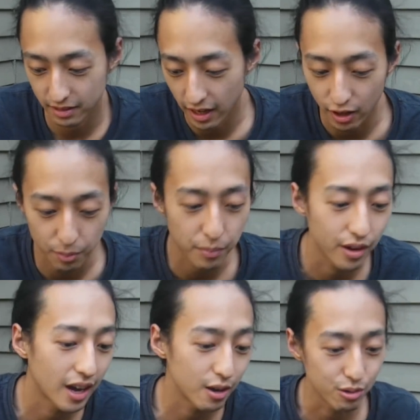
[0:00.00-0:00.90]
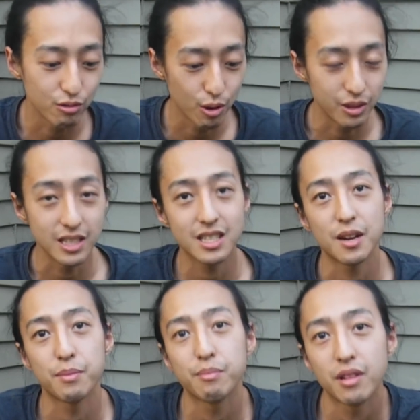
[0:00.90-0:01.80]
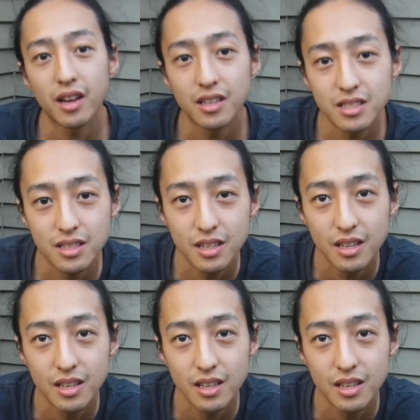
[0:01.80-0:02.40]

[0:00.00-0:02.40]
help on how to grow these type of plants.